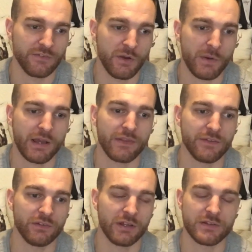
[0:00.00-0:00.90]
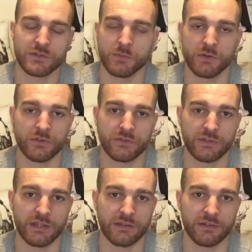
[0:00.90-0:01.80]
if I went out there for like 2 months
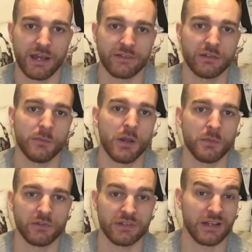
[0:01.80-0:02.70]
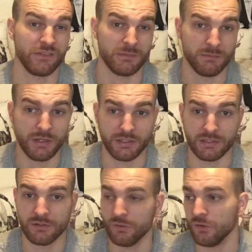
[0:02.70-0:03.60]
and then had to come home because I didn't have any
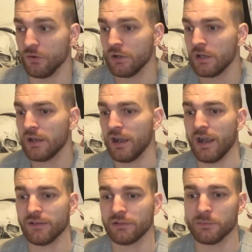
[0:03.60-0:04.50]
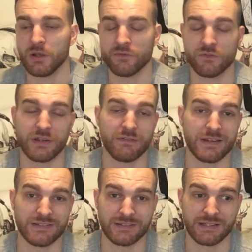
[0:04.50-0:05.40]
money, or I had to come home for any
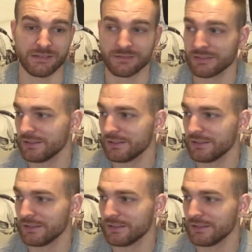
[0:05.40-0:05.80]
reason, then